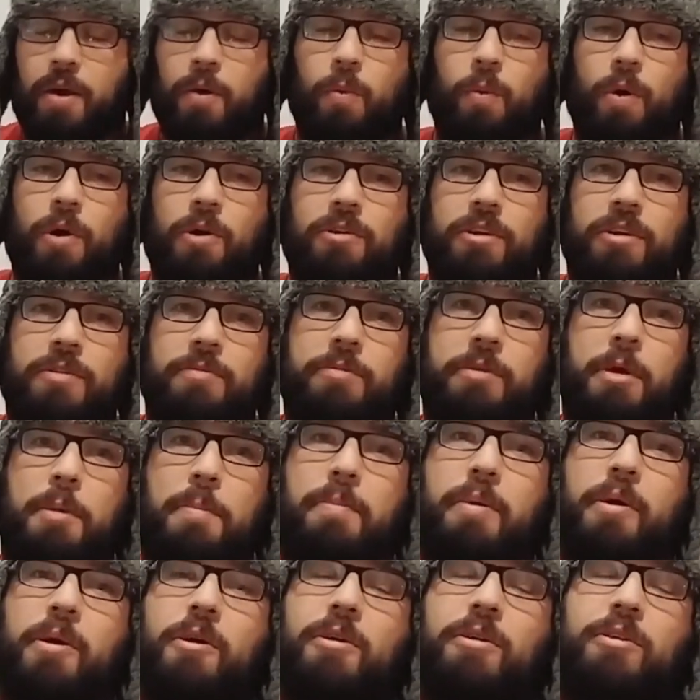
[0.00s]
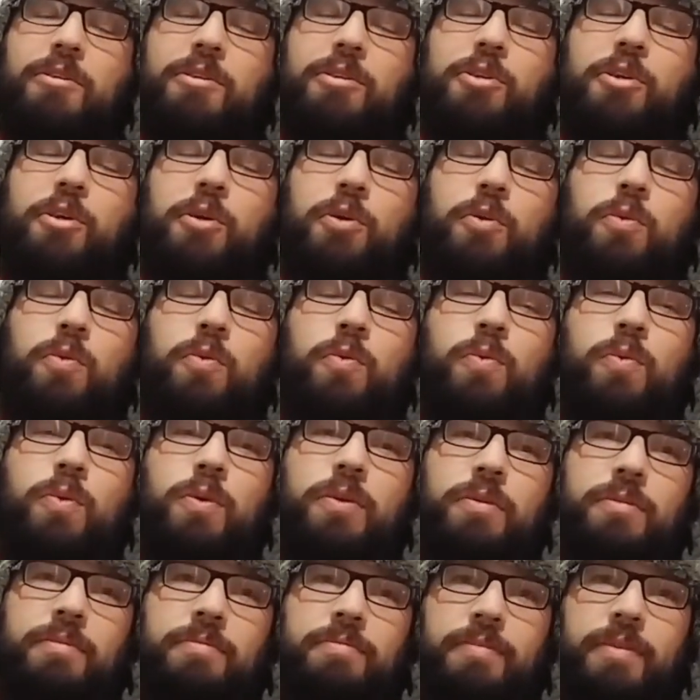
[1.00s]
Welcome to part 2
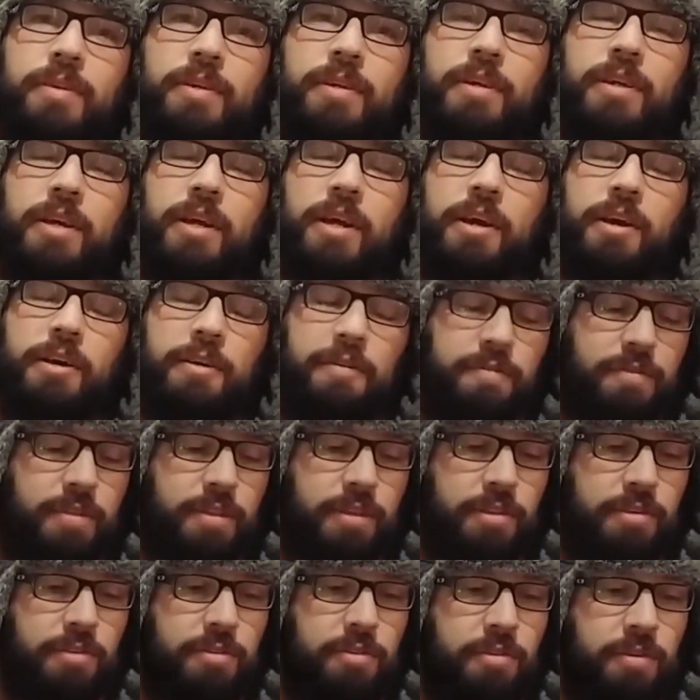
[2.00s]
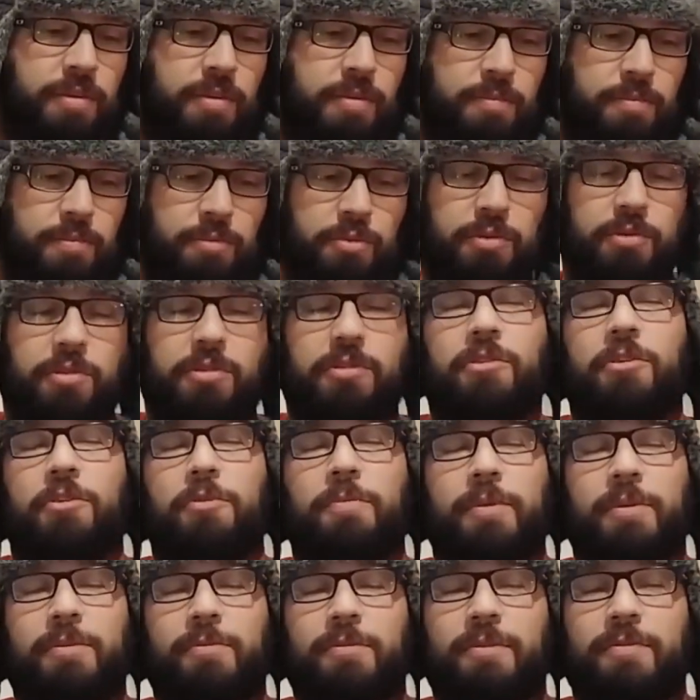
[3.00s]
of this
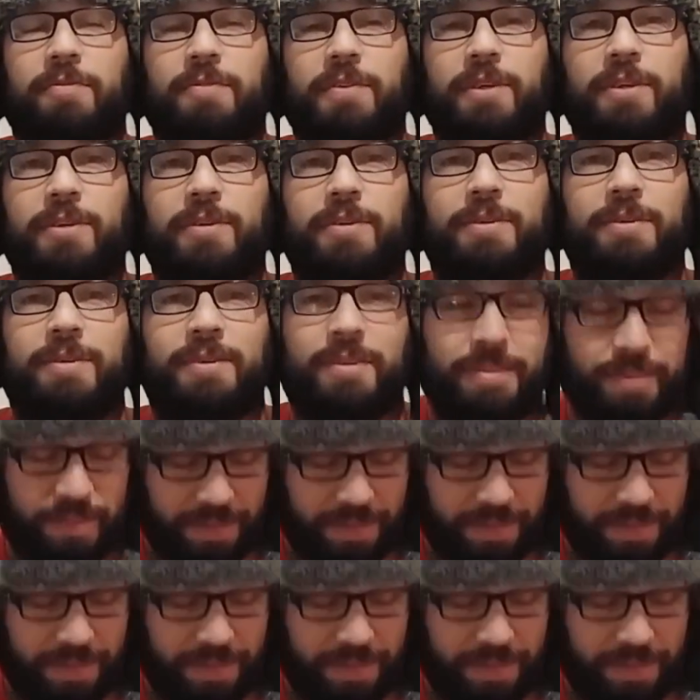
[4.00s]
stupid review.